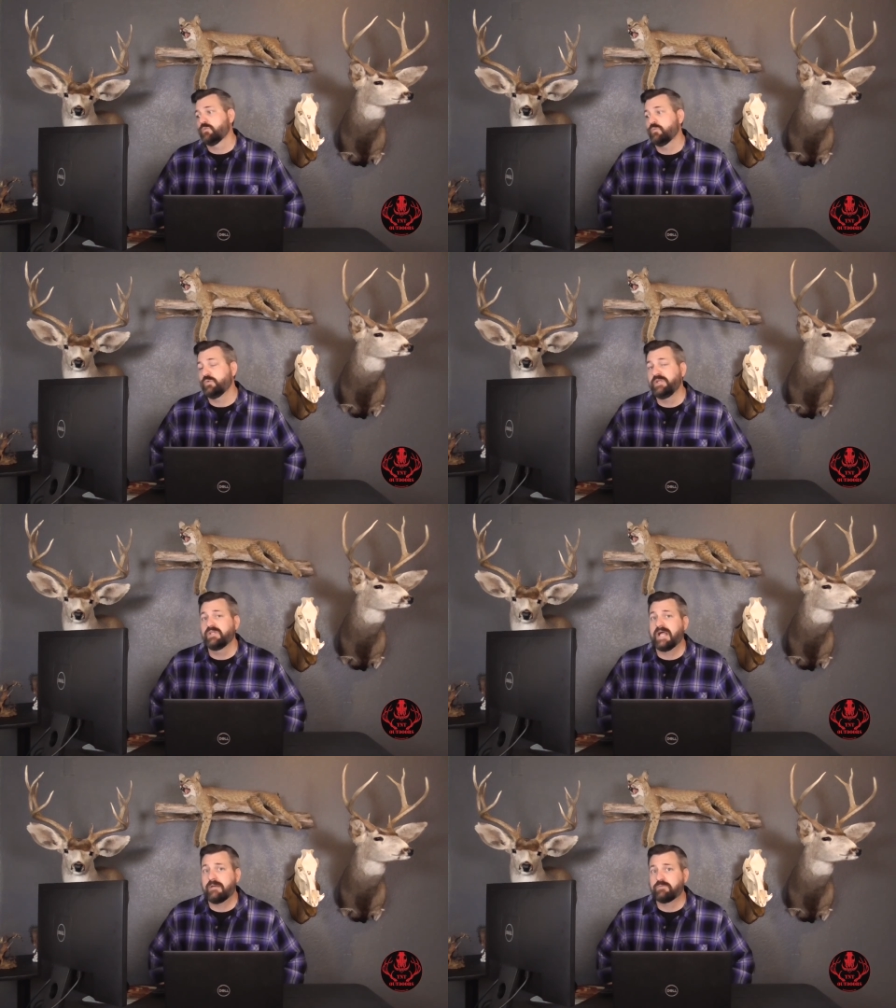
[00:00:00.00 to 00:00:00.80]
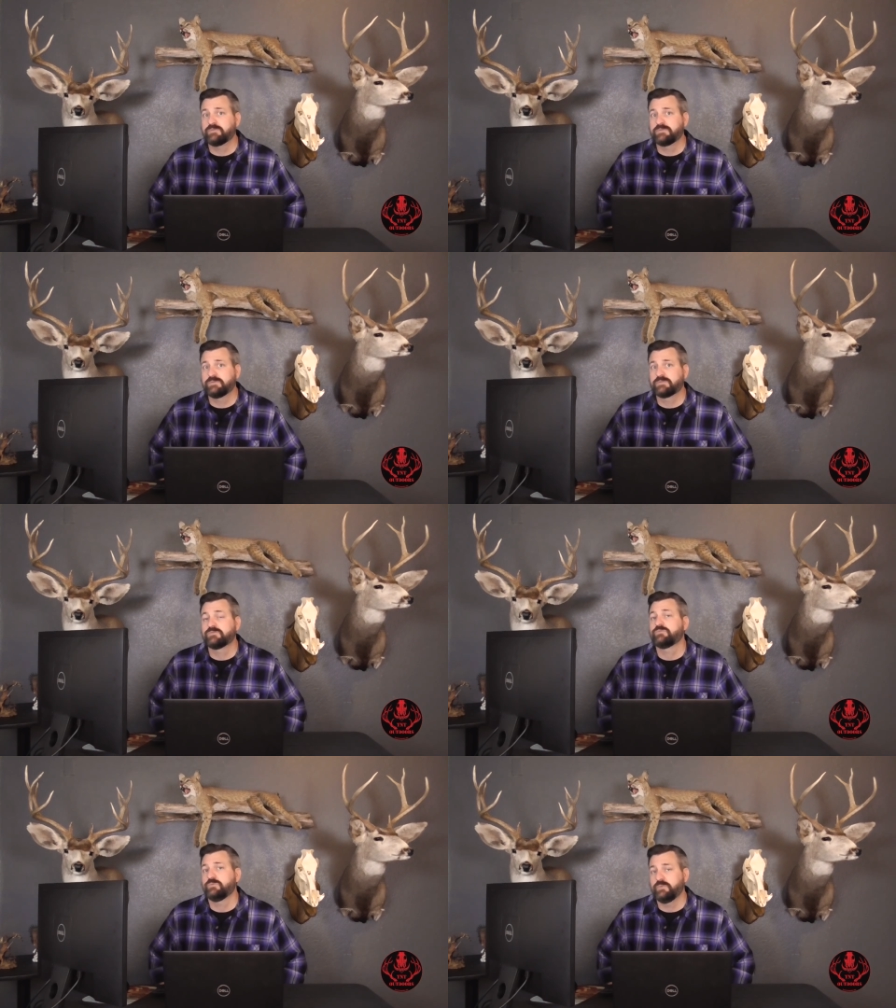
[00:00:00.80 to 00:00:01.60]
Real apples,
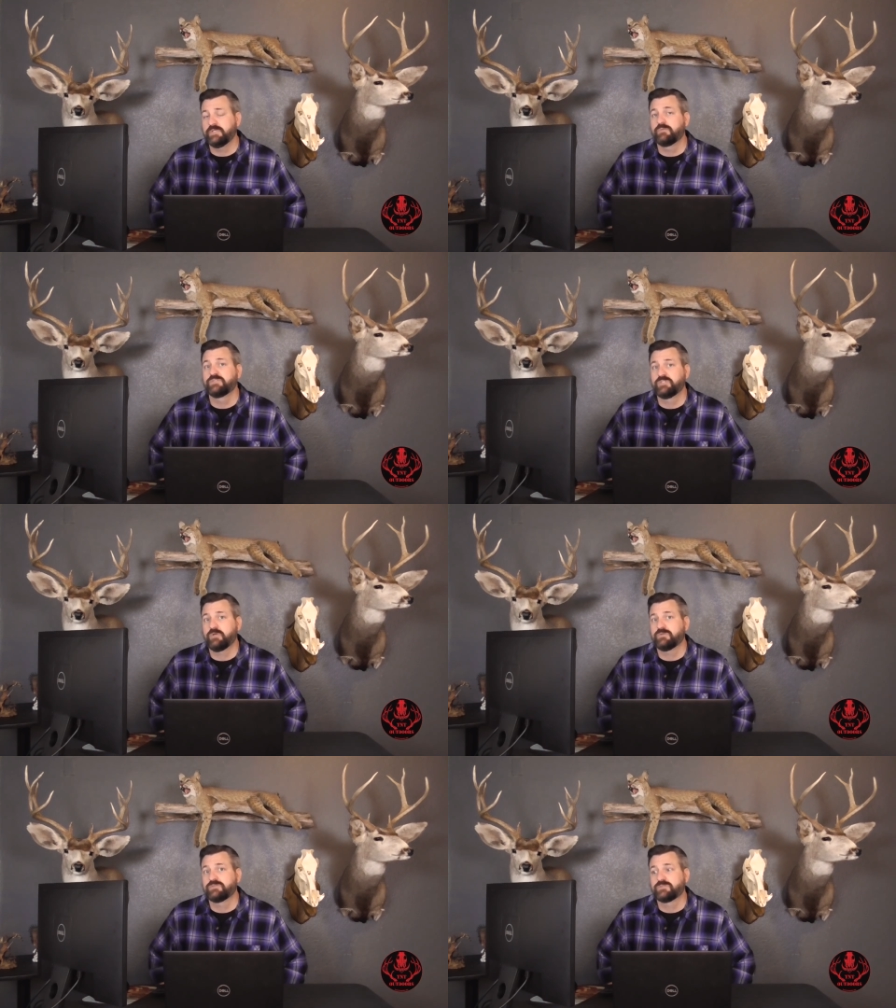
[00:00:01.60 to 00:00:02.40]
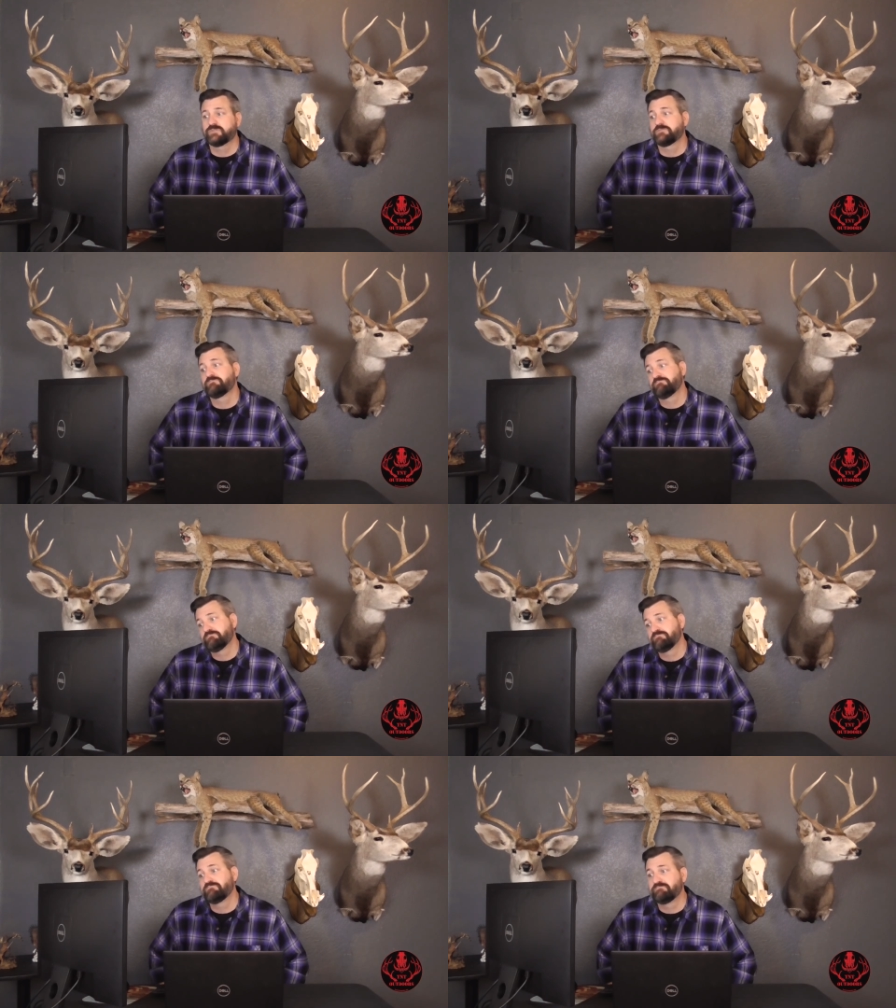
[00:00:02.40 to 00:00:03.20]
real results.
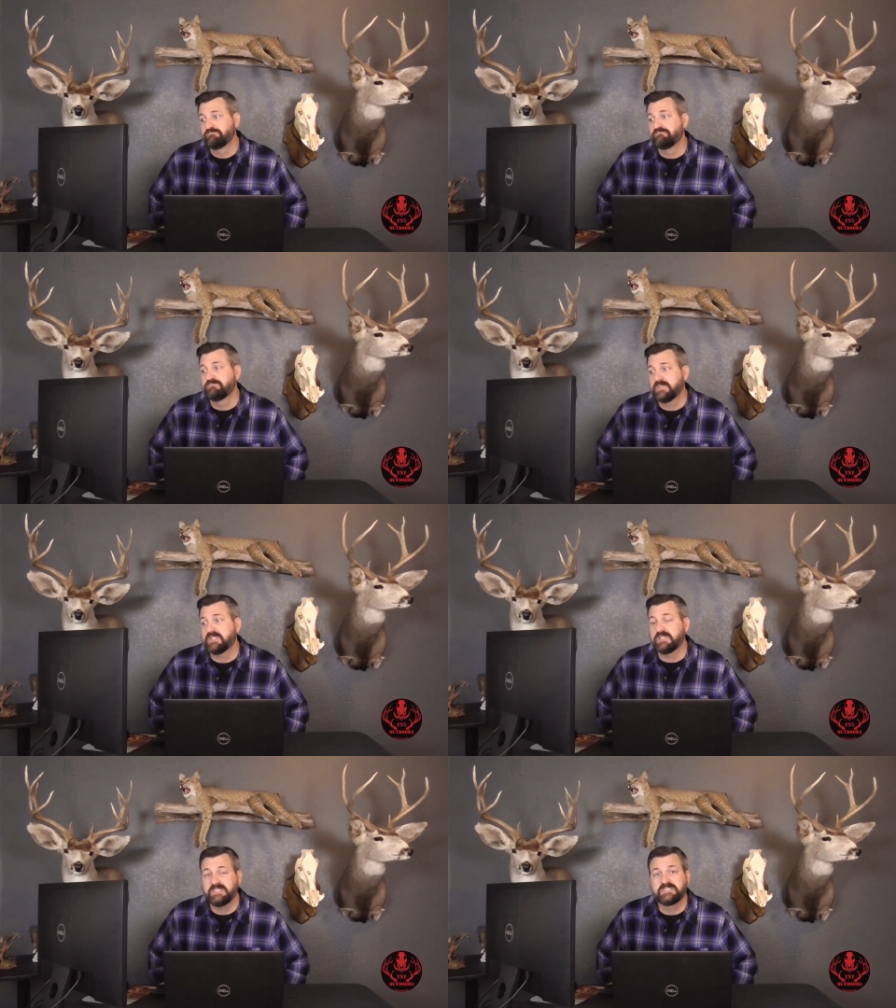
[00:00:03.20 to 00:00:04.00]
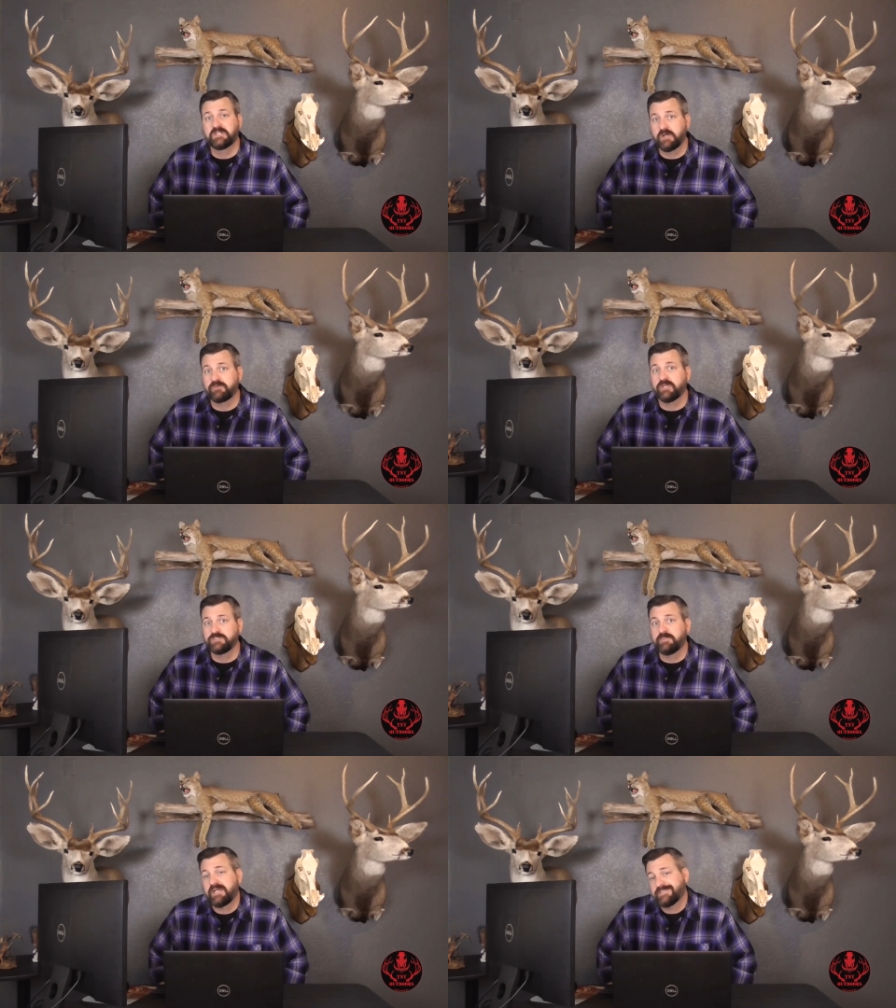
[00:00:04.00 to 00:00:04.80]
At least in our
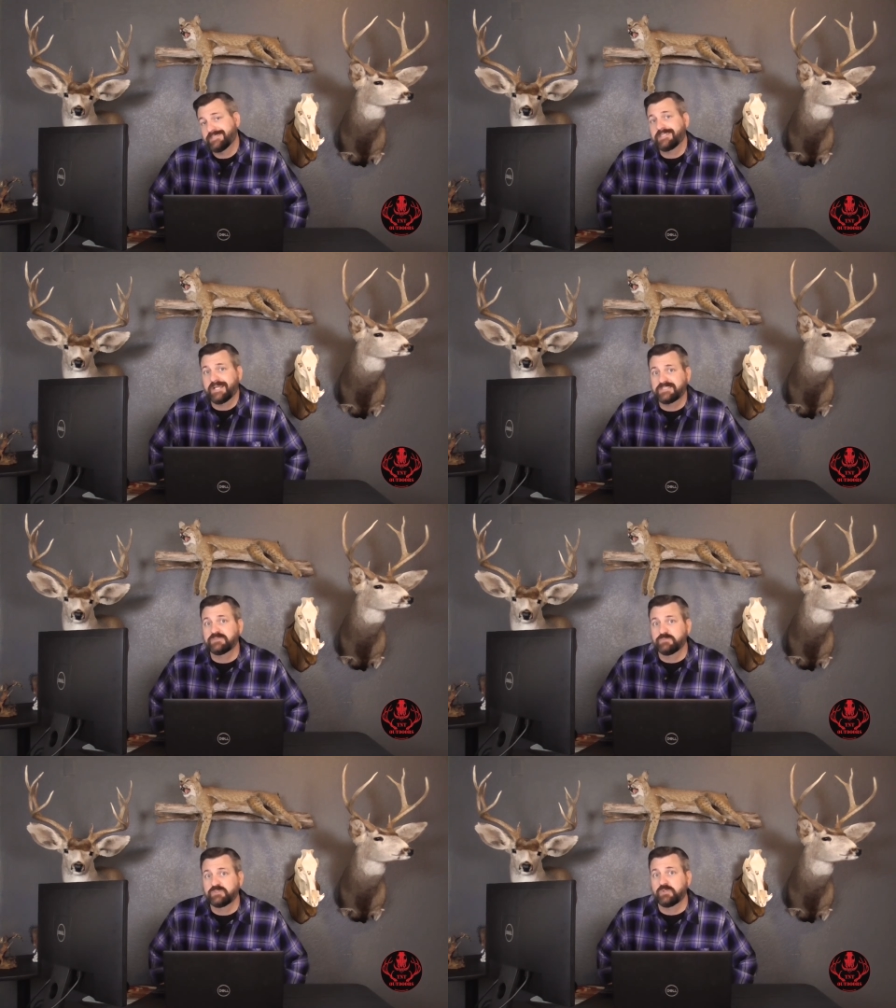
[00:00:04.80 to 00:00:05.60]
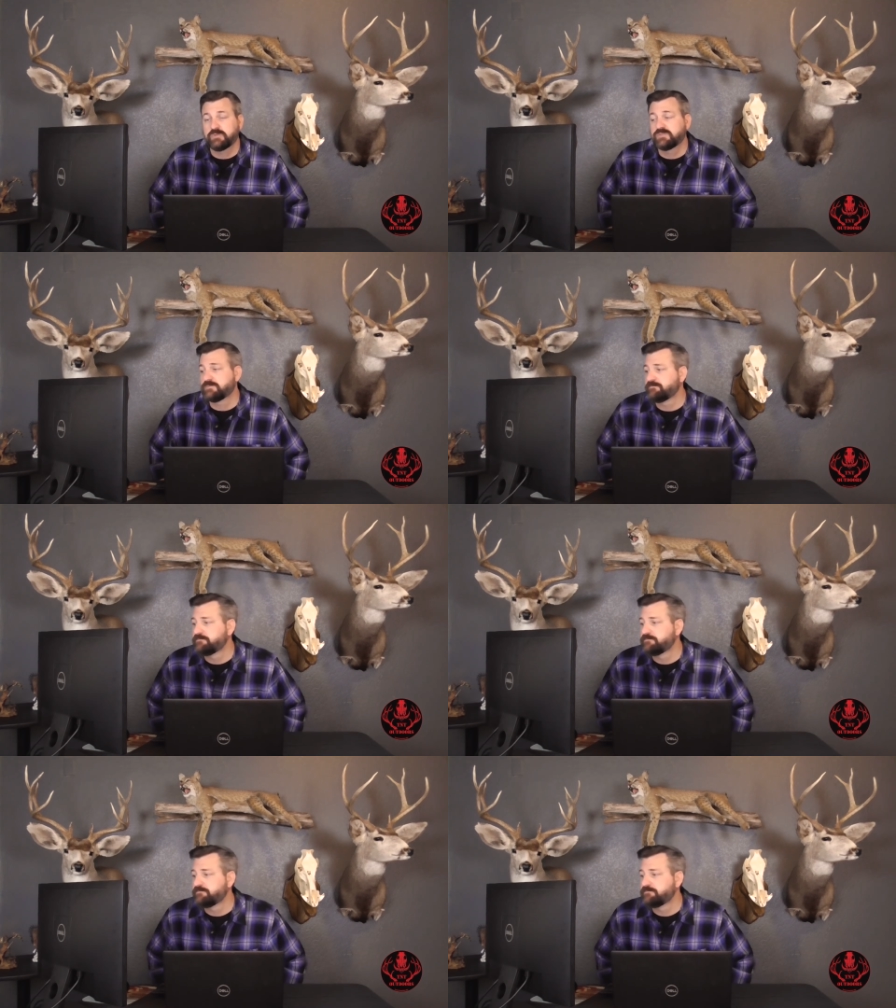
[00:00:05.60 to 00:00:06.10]
grudge match, it got some results.